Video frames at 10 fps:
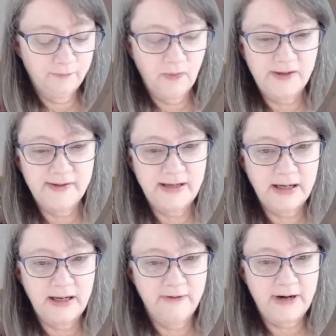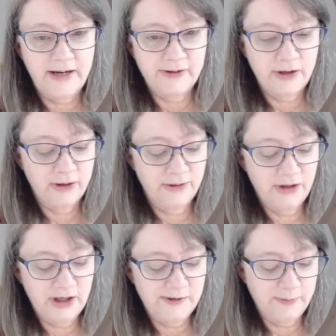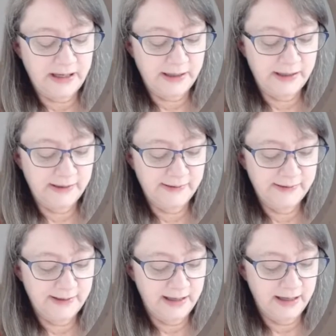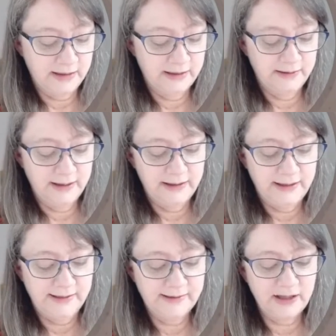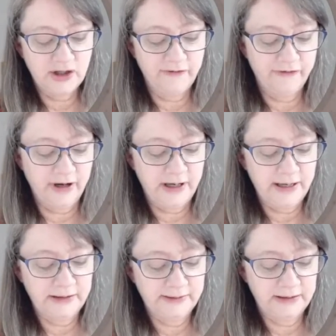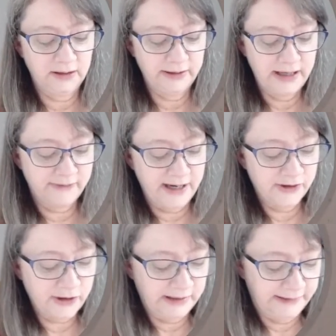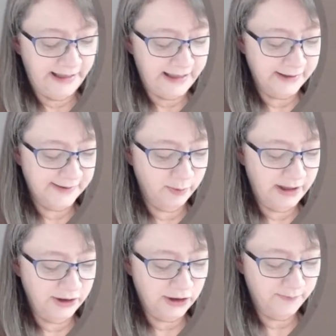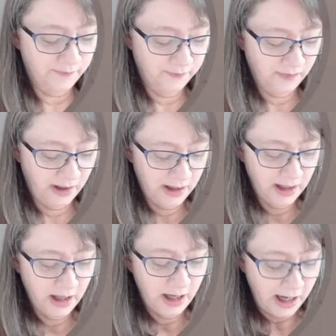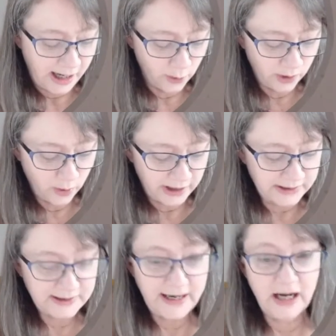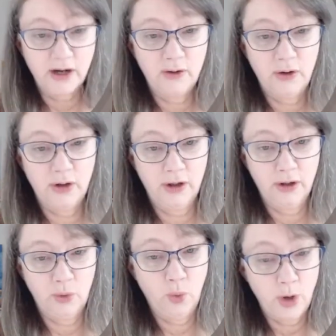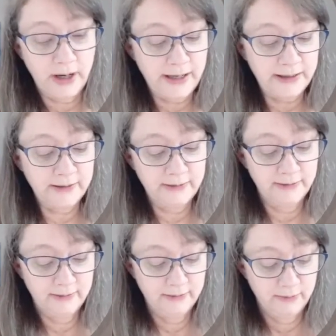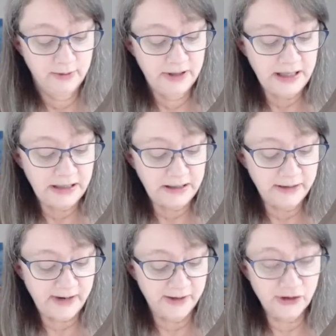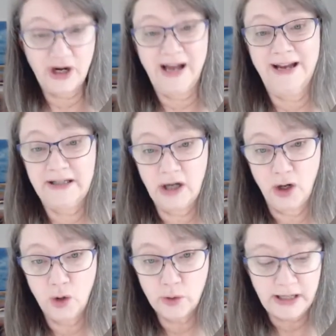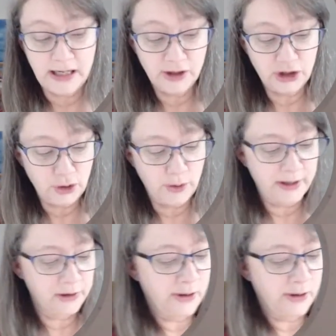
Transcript: stick eraser, just because it is such a fine little eraser. I like it so much. I will want to take one kneaded eraser. I don't need two. I don't know